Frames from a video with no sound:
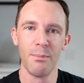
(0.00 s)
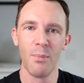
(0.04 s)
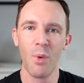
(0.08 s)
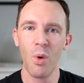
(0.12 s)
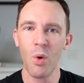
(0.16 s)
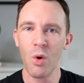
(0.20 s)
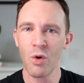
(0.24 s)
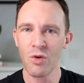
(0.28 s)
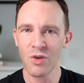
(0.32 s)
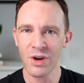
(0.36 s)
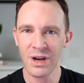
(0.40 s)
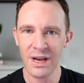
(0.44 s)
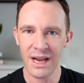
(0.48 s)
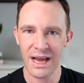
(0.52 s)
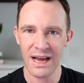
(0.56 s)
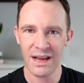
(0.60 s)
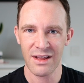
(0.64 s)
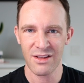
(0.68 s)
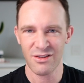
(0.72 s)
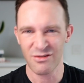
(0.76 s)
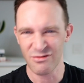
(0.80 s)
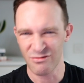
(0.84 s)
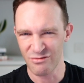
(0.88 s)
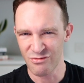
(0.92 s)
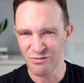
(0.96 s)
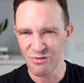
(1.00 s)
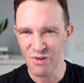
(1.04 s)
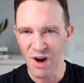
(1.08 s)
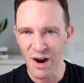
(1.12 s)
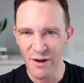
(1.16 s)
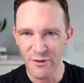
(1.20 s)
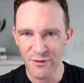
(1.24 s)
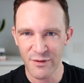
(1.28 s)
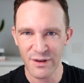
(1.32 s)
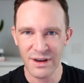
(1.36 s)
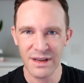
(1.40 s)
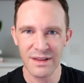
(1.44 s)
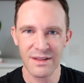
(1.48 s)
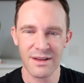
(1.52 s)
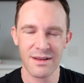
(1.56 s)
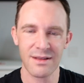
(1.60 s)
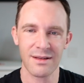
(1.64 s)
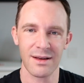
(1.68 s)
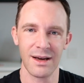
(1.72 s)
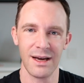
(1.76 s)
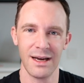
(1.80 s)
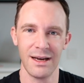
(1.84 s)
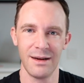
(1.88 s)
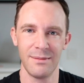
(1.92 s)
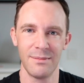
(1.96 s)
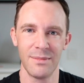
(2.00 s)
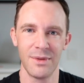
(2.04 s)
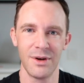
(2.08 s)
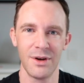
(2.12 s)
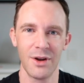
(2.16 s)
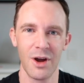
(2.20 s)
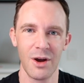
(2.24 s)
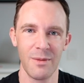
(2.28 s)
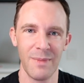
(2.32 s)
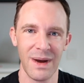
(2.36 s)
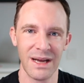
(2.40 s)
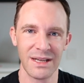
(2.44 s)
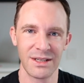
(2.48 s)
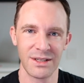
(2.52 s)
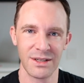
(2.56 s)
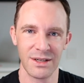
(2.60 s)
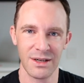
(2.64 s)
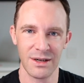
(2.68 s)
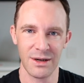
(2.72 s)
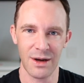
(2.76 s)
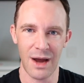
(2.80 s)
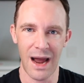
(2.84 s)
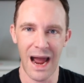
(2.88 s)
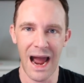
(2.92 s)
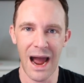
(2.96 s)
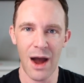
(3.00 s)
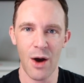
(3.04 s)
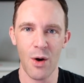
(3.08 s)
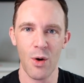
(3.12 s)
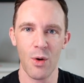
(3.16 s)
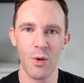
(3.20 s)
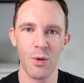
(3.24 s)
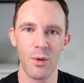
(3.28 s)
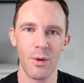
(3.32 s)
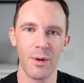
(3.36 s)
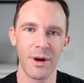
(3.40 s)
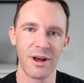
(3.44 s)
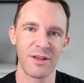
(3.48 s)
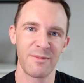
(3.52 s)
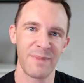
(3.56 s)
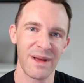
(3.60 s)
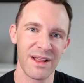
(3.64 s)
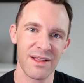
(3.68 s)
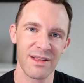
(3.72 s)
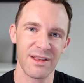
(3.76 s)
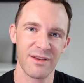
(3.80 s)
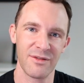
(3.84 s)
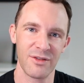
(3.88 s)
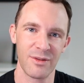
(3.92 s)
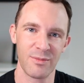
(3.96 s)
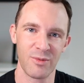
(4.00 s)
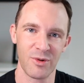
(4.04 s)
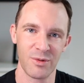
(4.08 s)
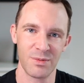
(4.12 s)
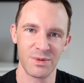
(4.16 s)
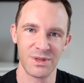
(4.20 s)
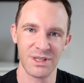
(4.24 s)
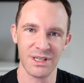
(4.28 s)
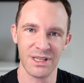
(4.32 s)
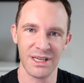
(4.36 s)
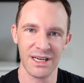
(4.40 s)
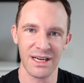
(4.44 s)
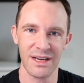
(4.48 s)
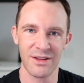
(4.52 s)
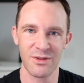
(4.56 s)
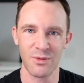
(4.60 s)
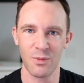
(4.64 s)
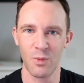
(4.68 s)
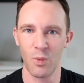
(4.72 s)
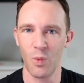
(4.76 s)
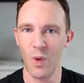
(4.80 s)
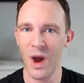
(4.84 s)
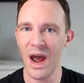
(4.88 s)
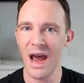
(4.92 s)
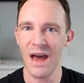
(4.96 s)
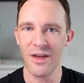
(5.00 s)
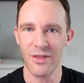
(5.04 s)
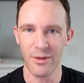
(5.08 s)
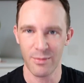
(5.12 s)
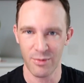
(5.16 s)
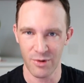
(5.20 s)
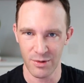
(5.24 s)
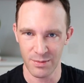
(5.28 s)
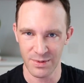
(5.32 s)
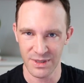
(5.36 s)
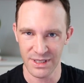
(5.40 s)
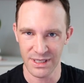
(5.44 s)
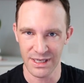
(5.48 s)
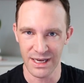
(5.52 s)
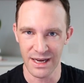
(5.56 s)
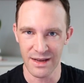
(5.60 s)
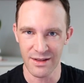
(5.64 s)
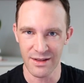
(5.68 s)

more or less roughly the same, no matter how expensive the property is, where the property